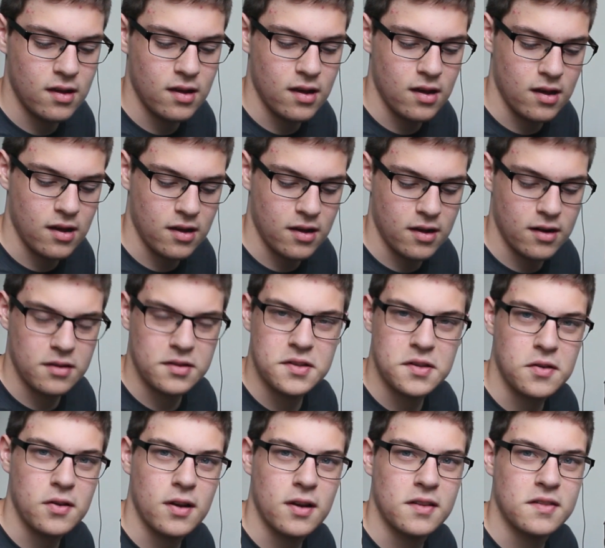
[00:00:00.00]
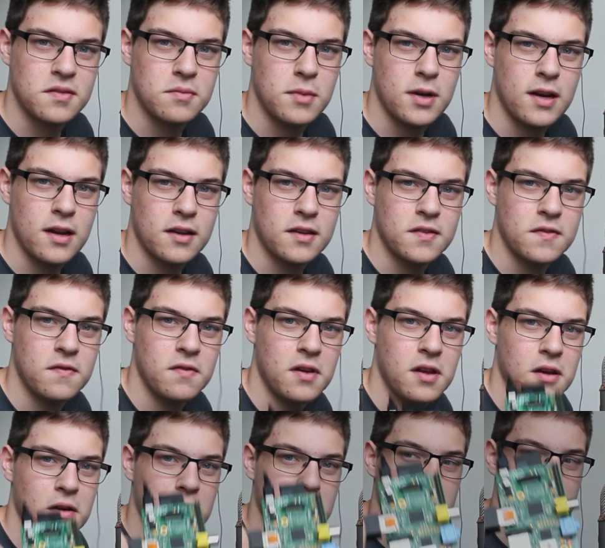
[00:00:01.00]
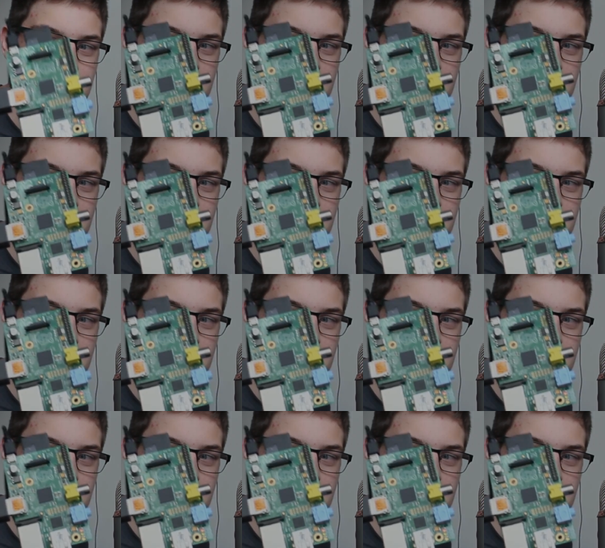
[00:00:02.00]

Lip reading: And I'll see you guys in my next video.